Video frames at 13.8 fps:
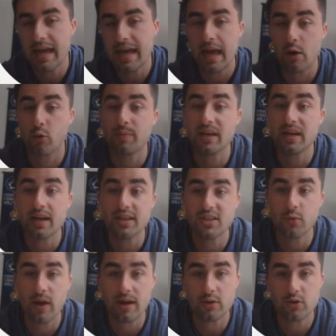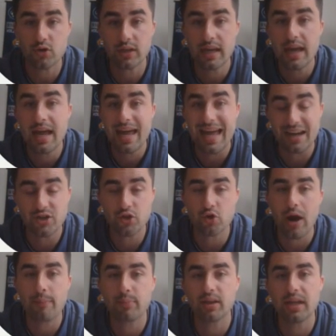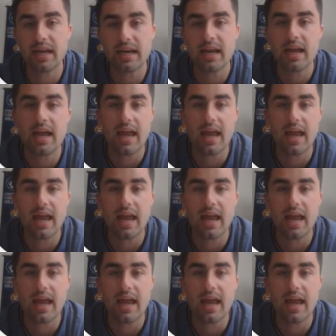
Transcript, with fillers: it would be nice to actually extrapolate